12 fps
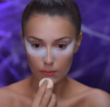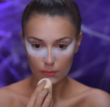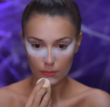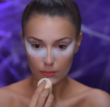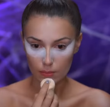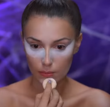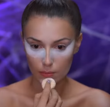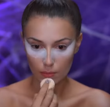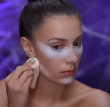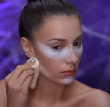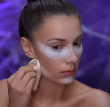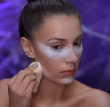
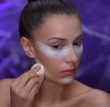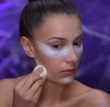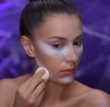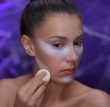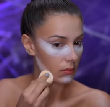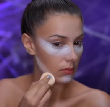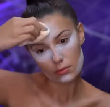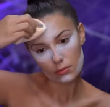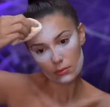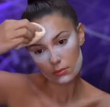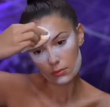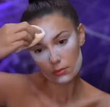
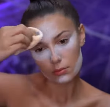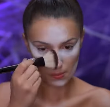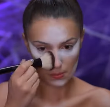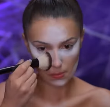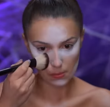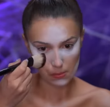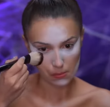No one is speaking in this clip.